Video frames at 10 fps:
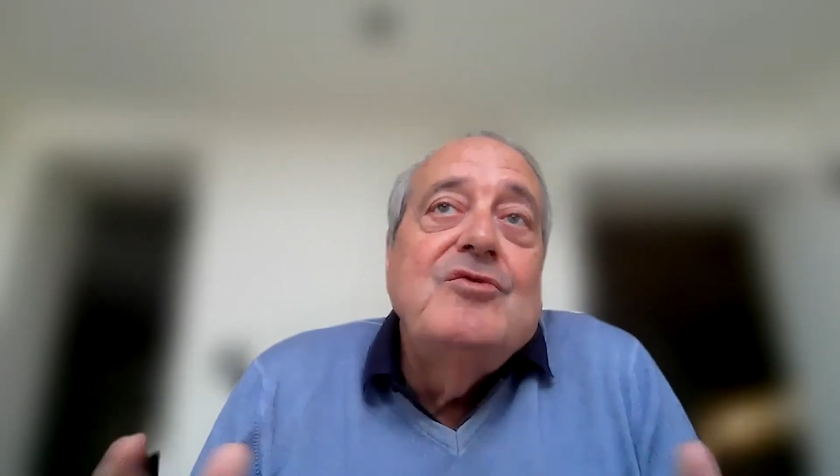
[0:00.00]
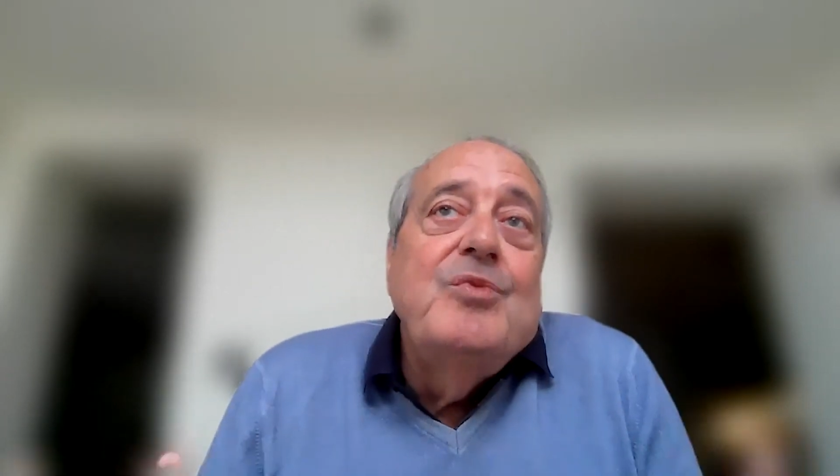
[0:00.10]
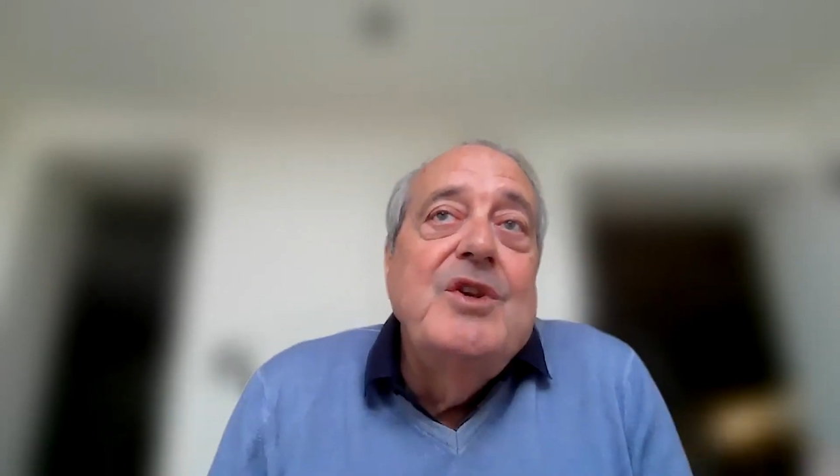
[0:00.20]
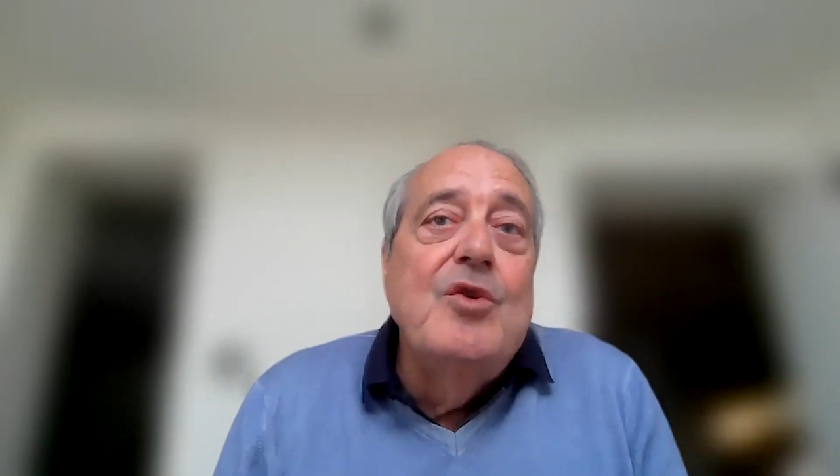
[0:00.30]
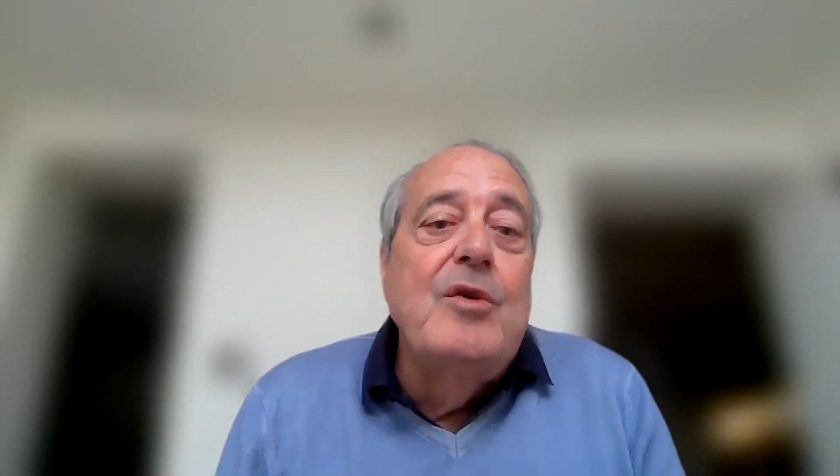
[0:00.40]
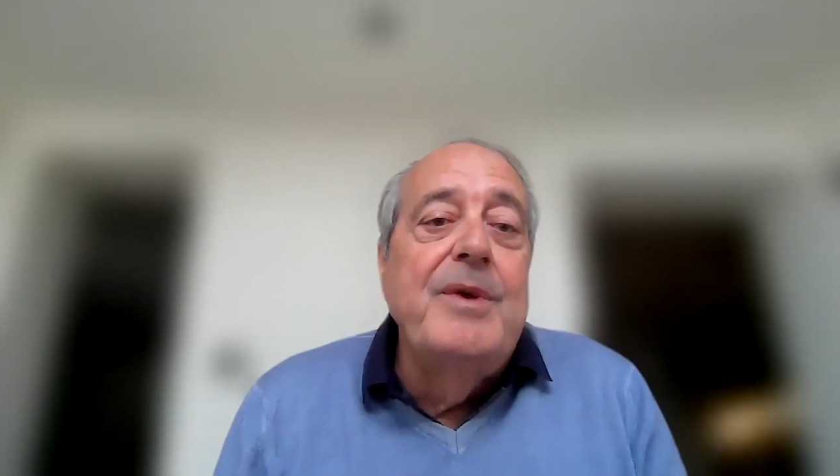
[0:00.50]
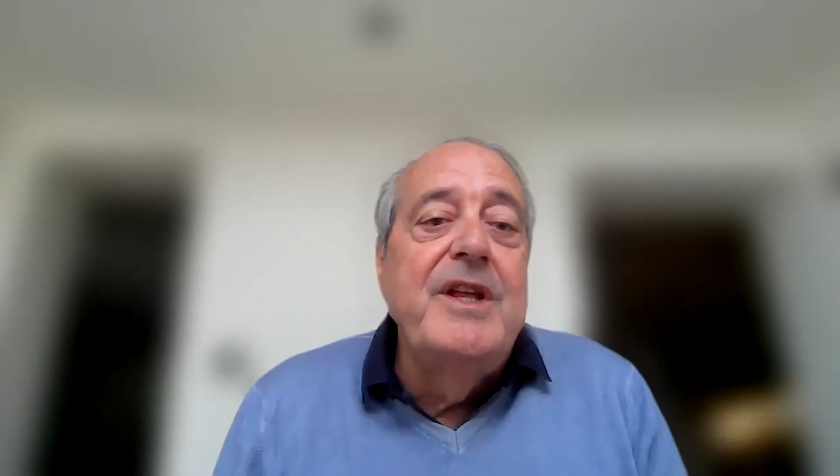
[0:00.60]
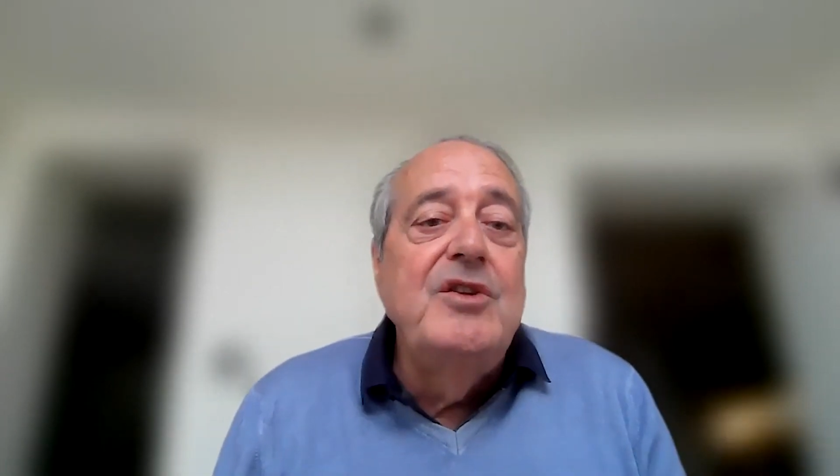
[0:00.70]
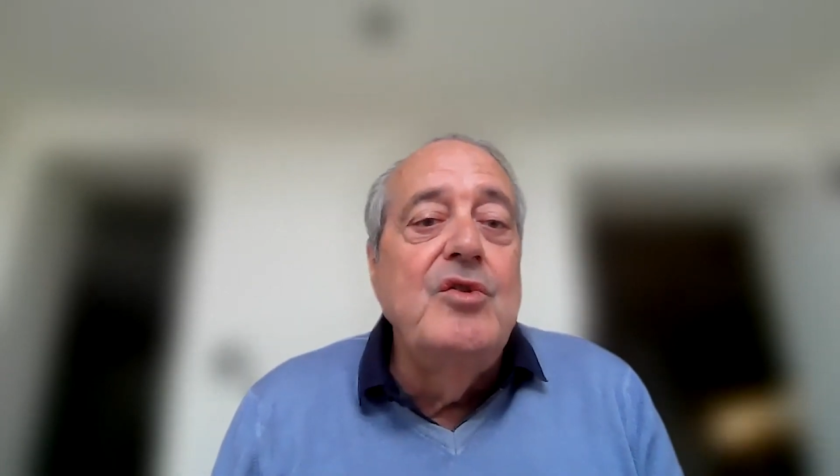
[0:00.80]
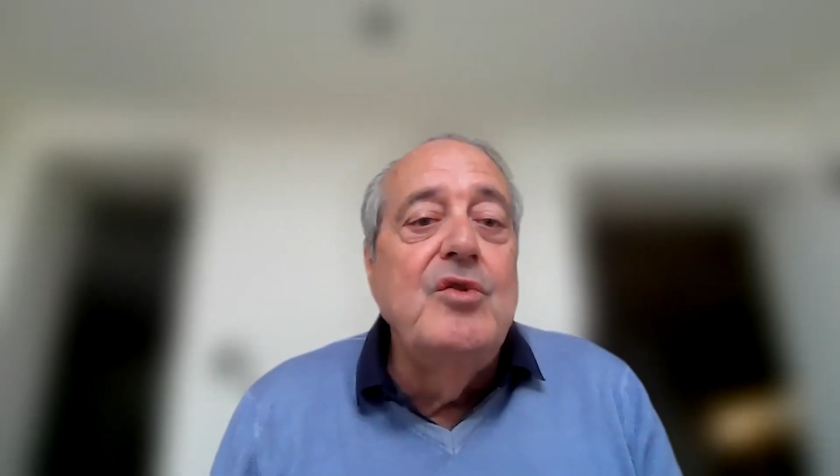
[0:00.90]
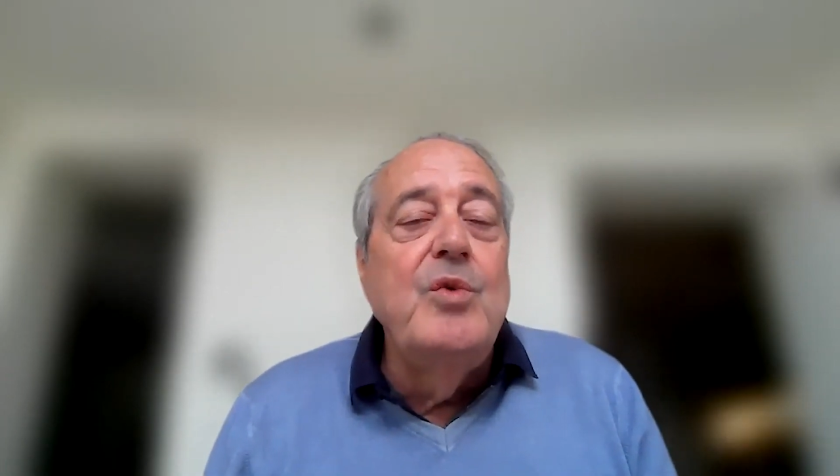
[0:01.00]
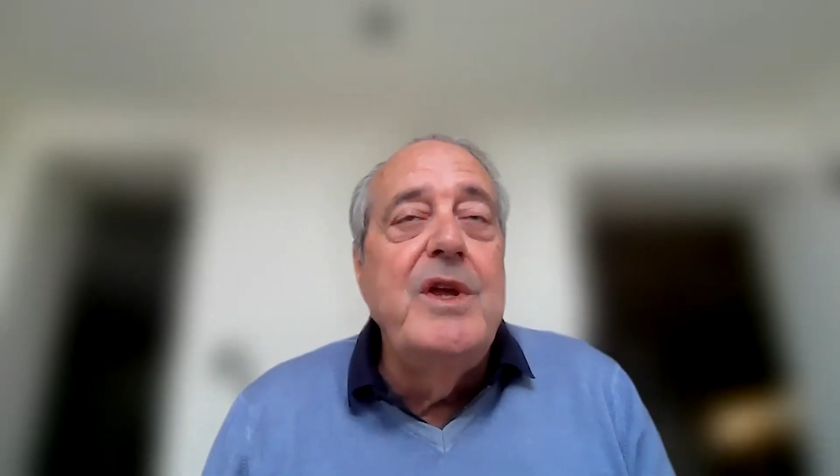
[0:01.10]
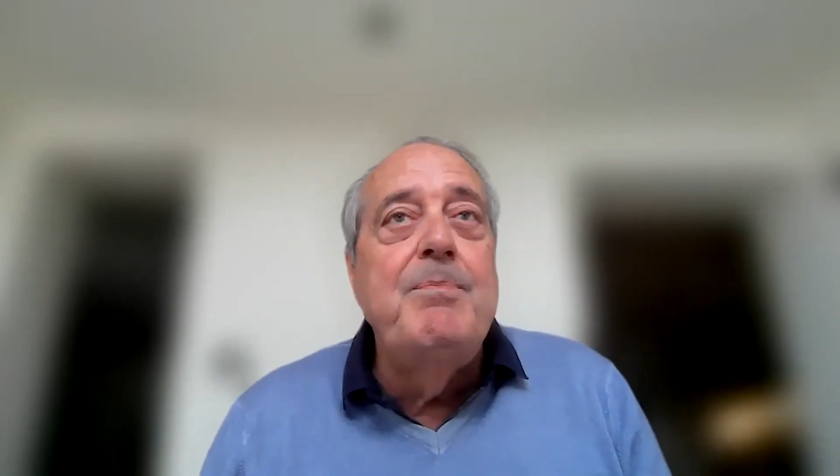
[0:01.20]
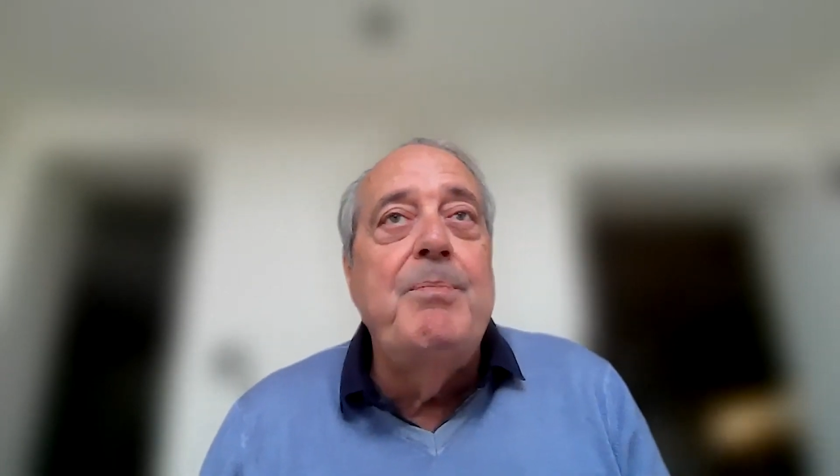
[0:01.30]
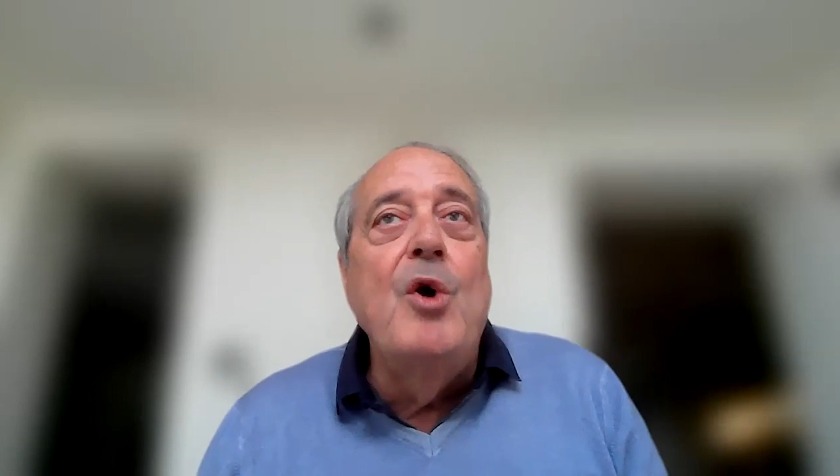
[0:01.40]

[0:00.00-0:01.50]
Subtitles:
as we normally do, we